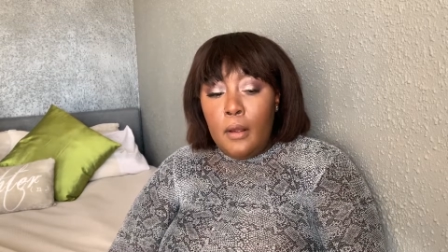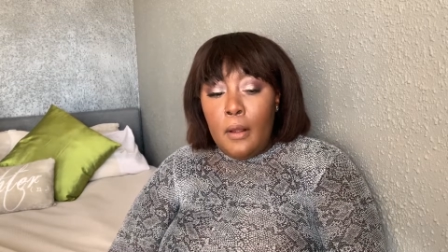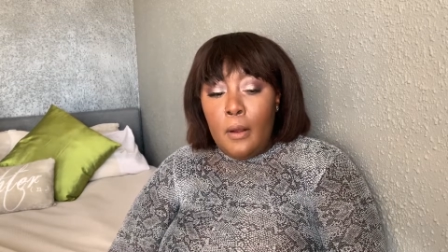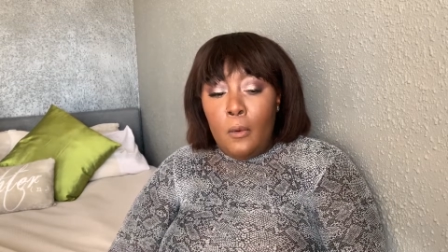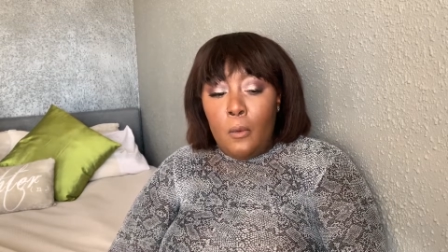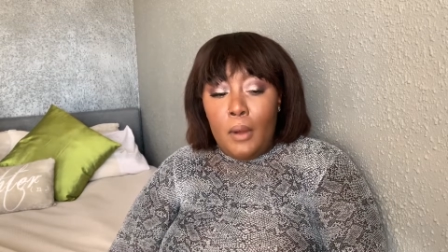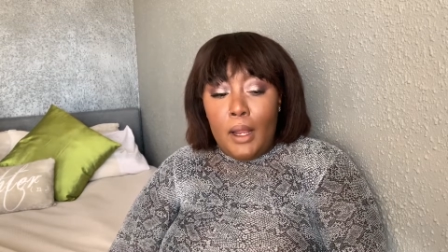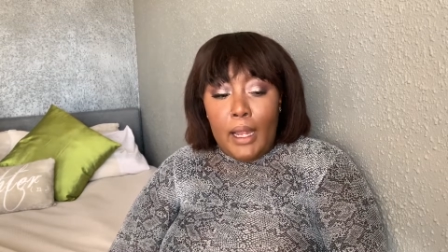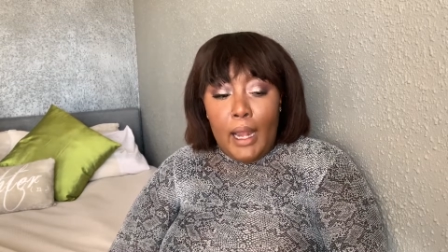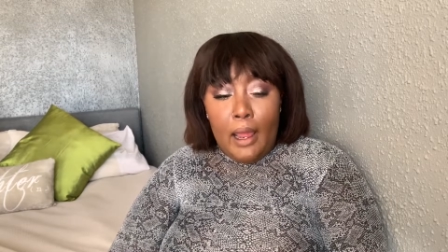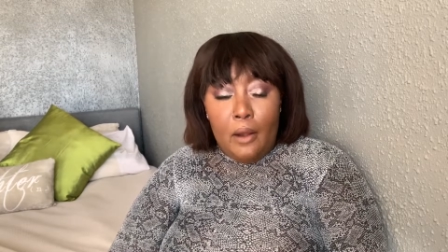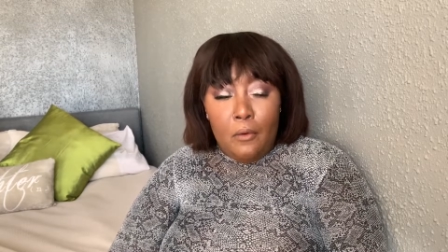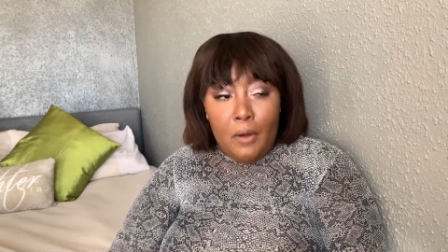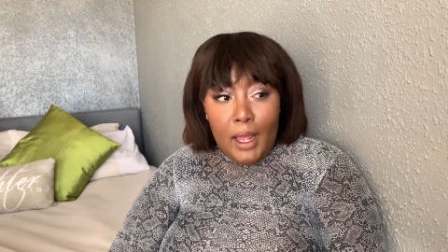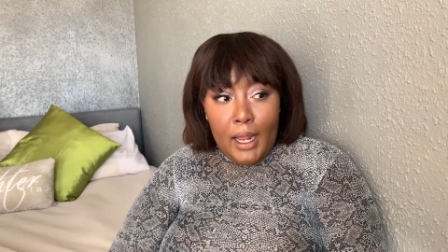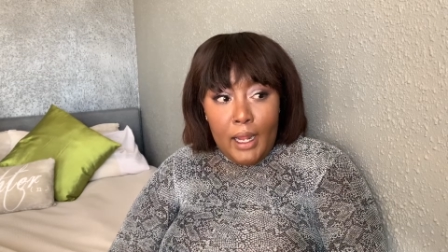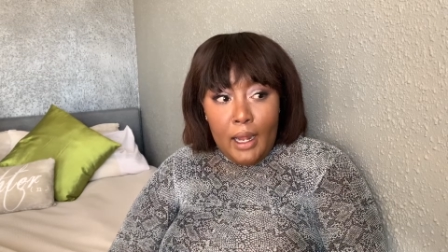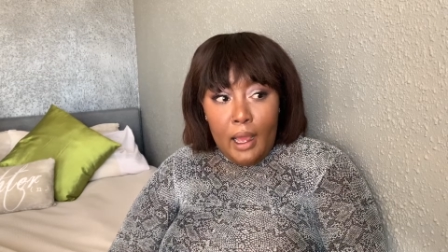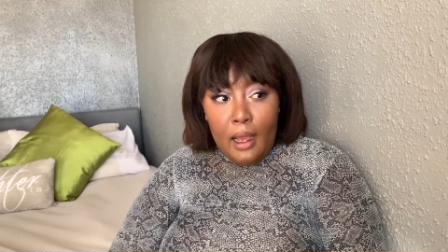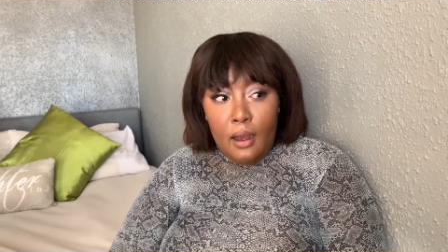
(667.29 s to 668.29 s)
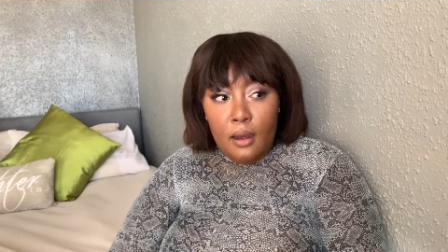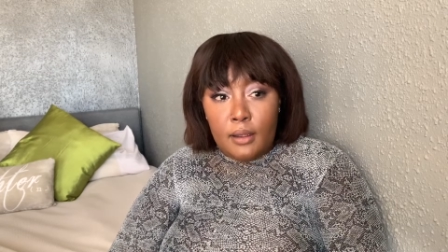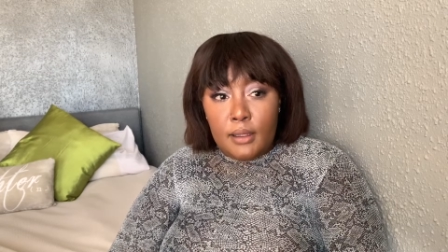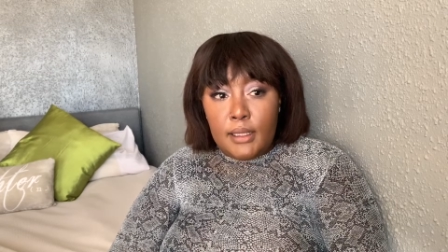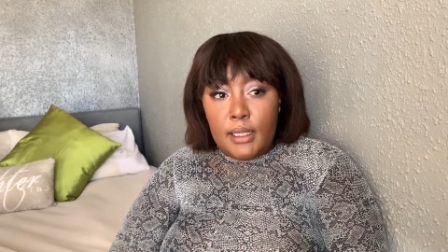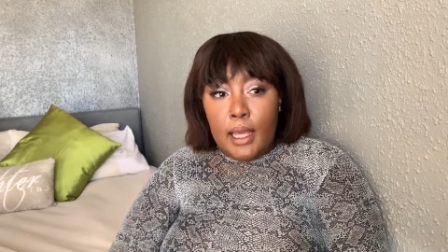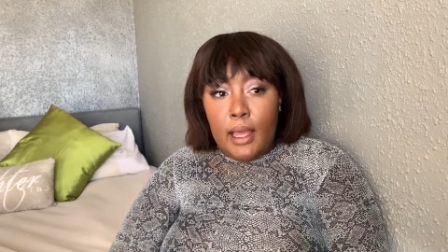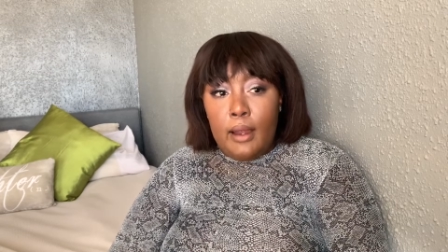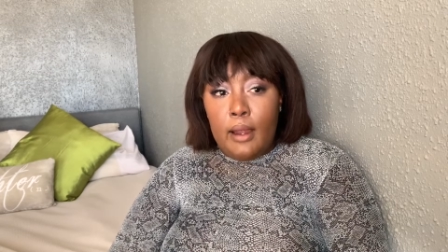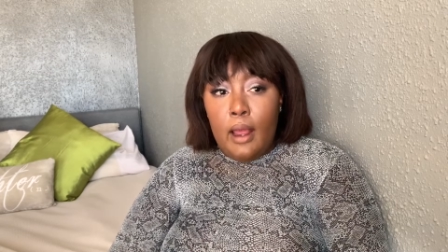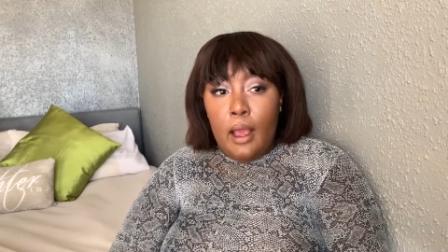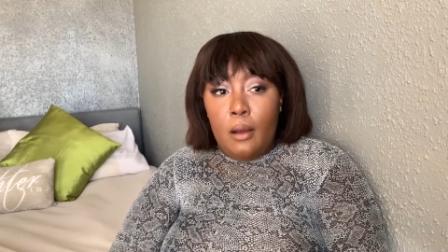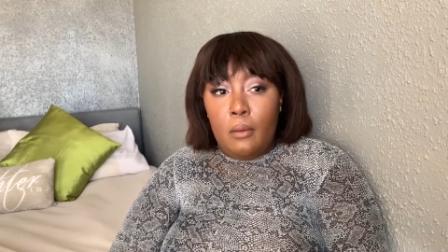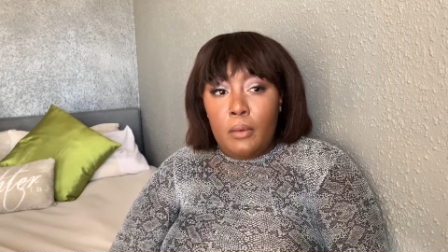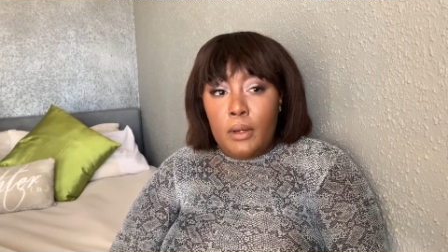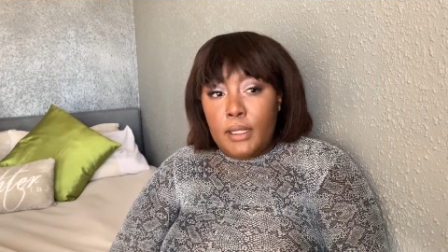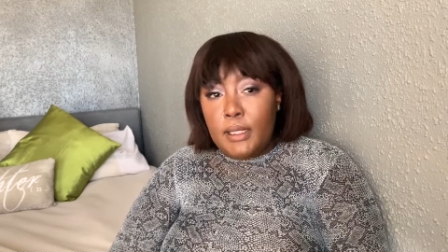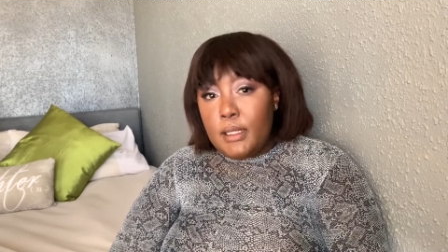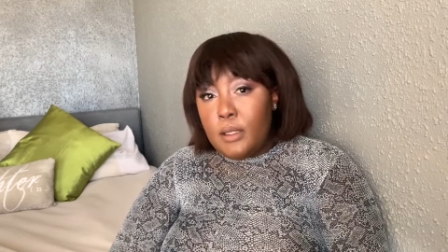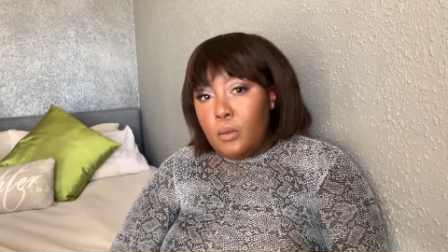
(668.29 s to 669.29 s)
when I ran out and I
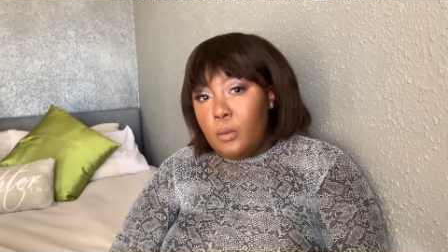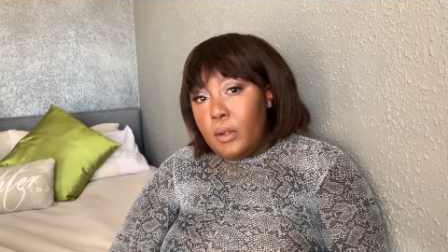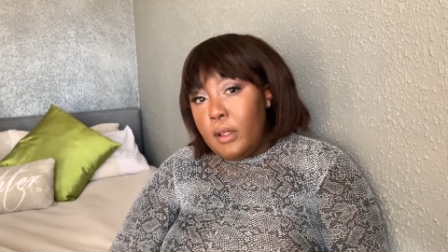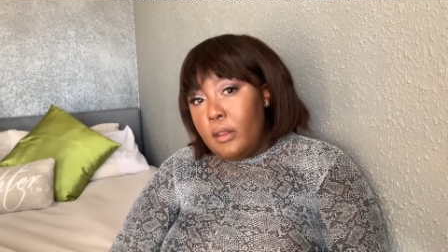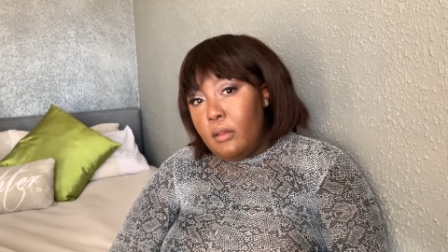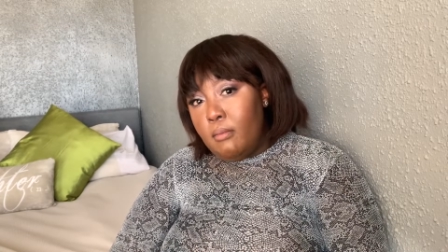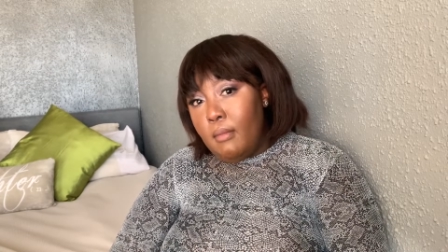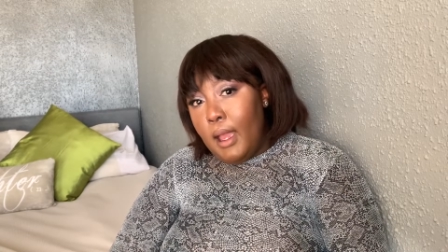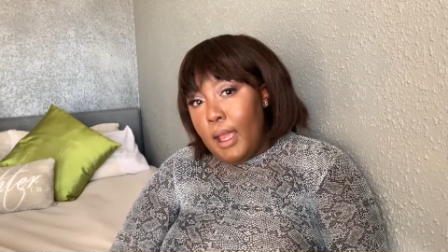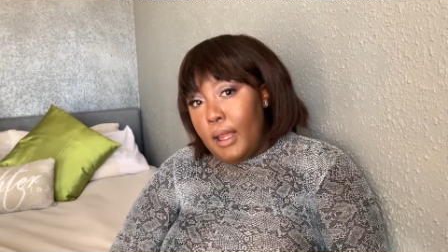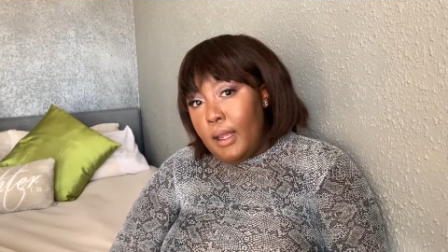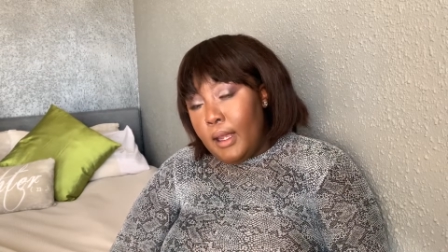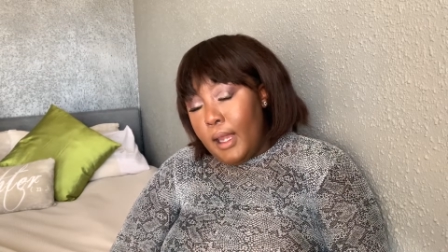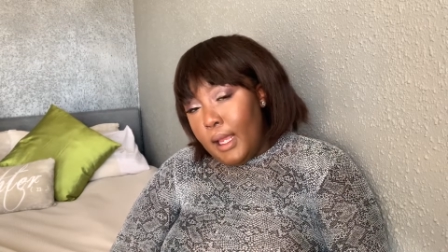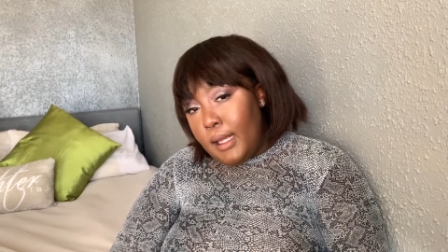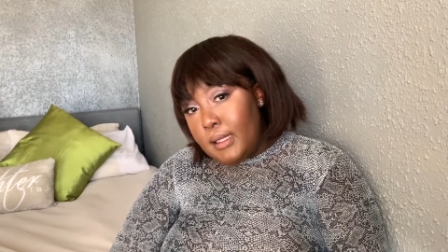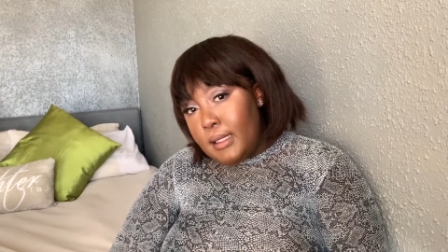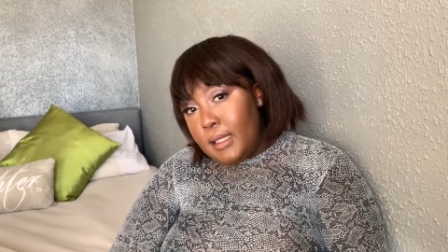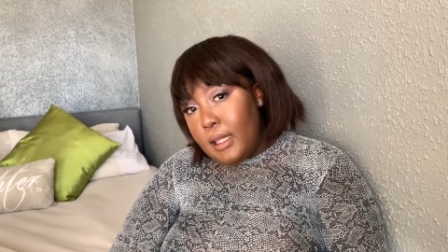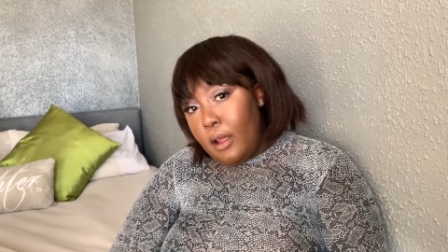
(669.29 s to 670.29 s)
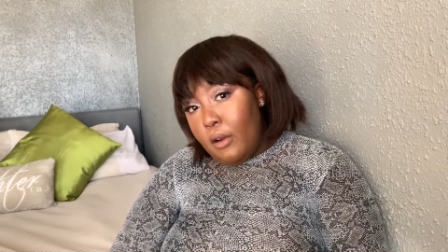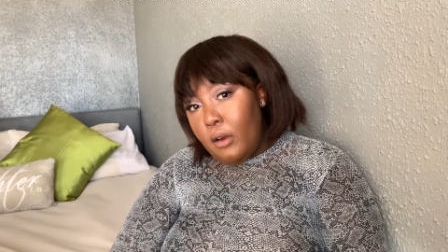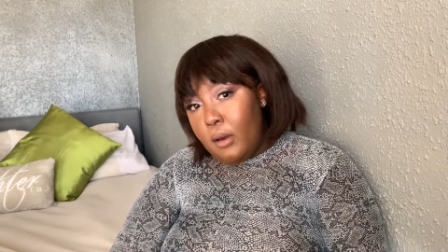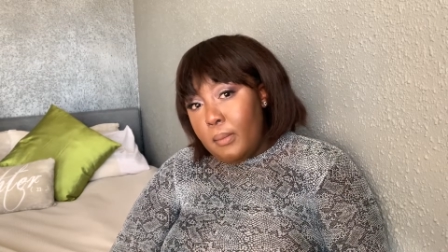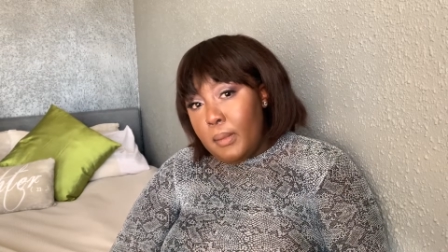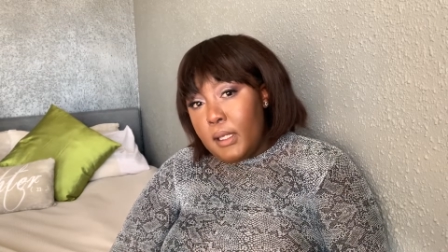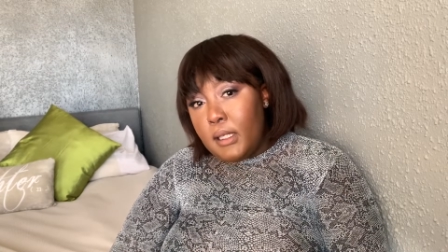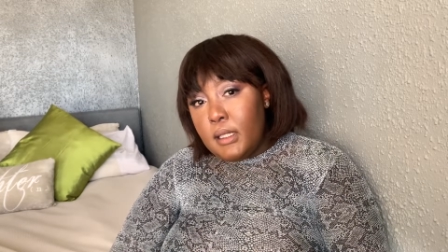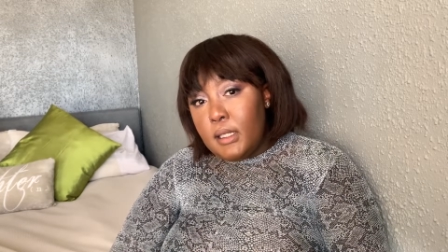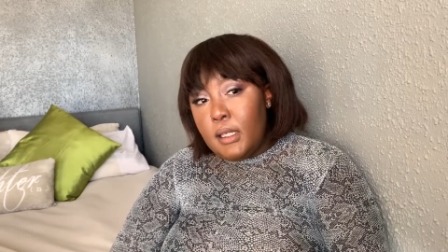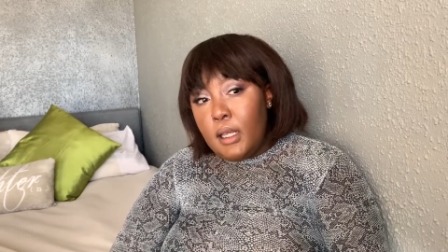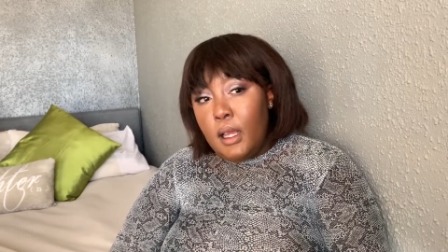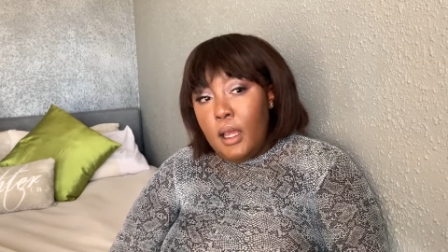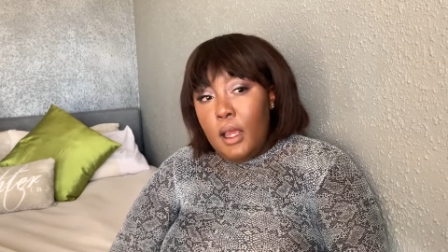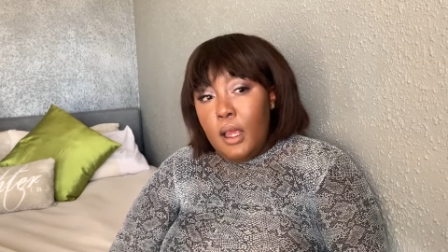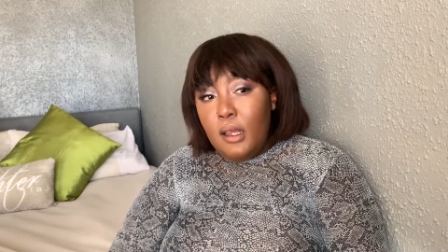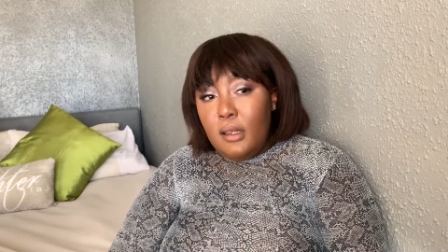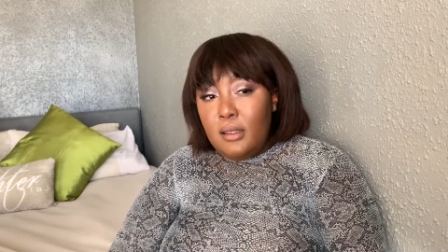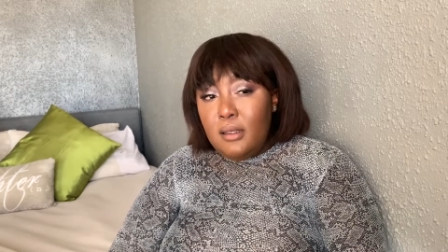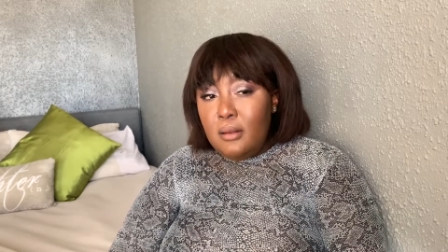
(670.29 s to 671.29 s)
was with my next therapist,
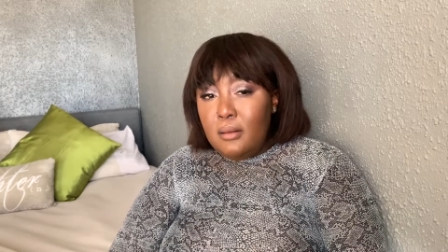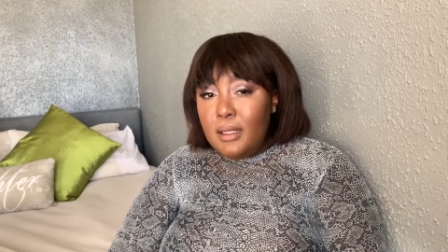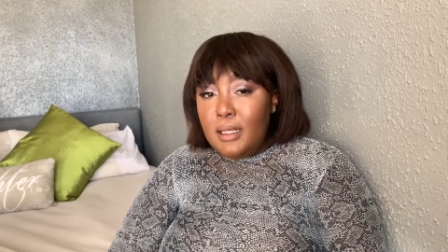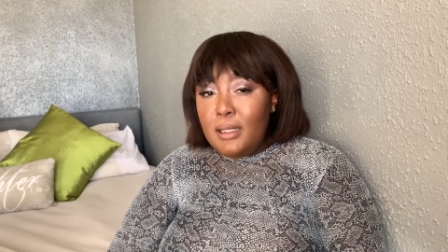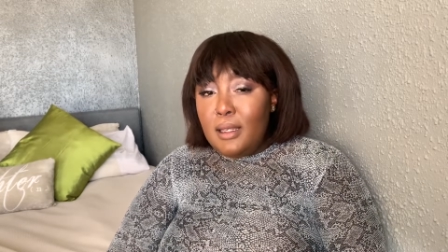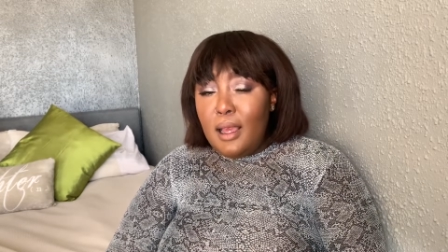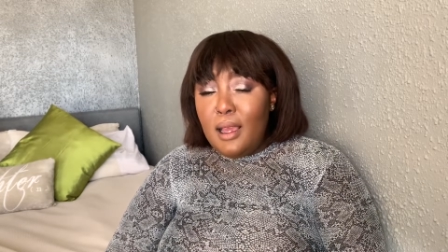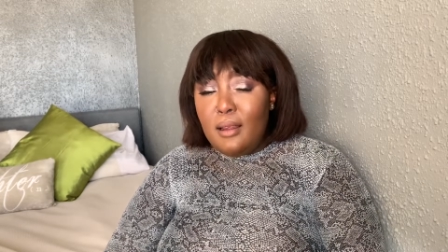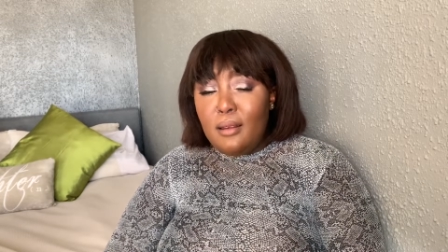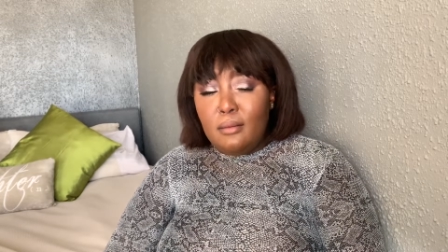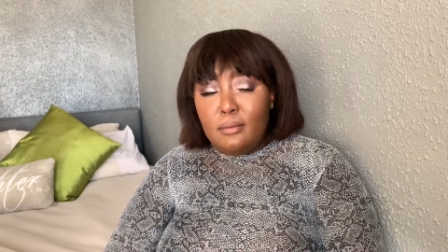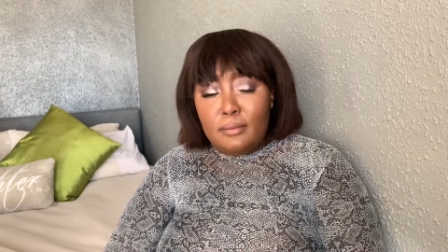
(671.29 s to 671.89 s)
she was like,